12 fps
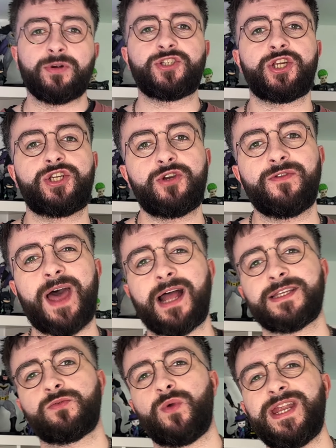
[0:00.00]
to do
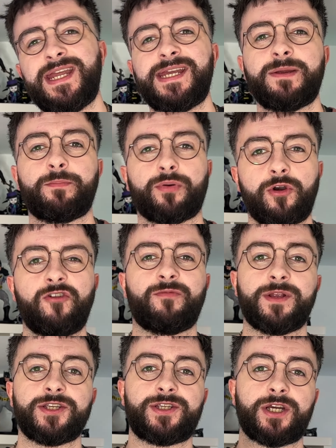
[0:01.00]
that, we need
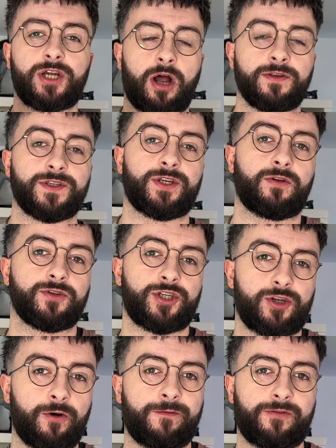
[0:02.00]
improvements to console
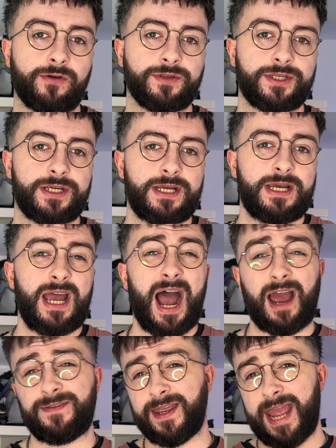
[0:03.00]
storefronts.
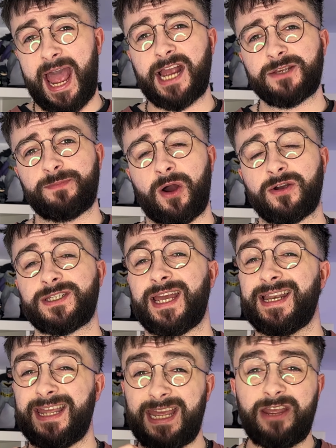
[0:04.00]
I think Xbox
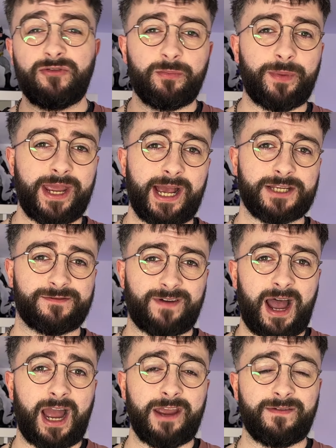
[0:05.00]
and even
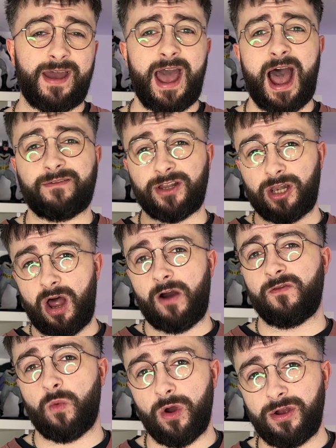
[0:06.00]
PS5 have a lot
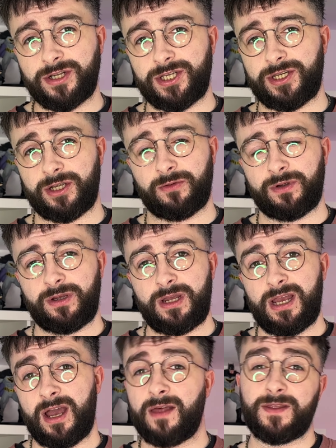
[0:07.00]
of work to do.
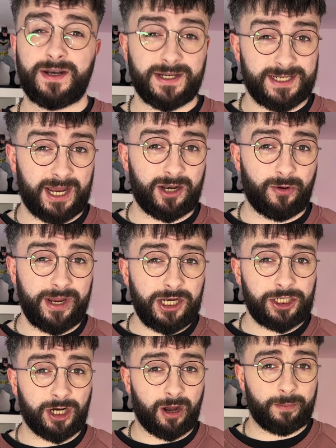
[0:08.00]
And the Nintendo
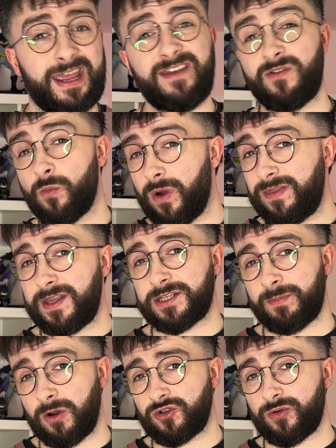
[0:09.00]
eShop, even with its
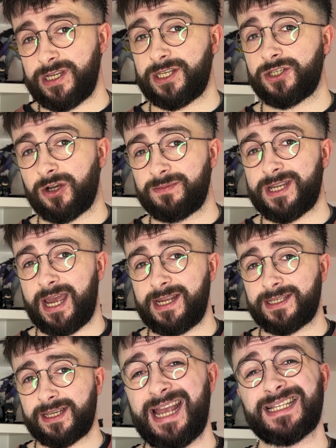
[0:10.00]
most recent
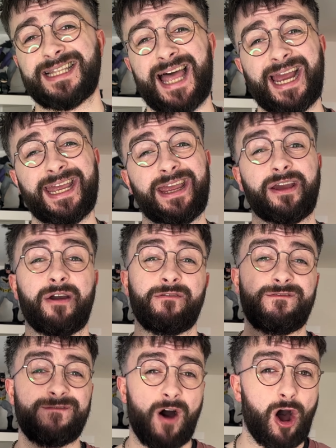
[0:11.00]
update, is lagging
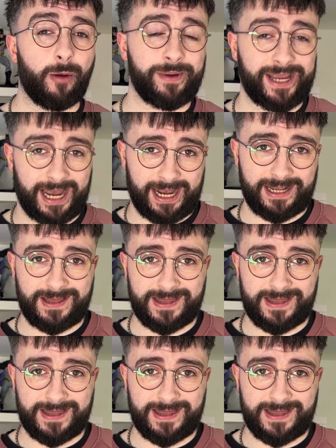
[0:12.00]
far behind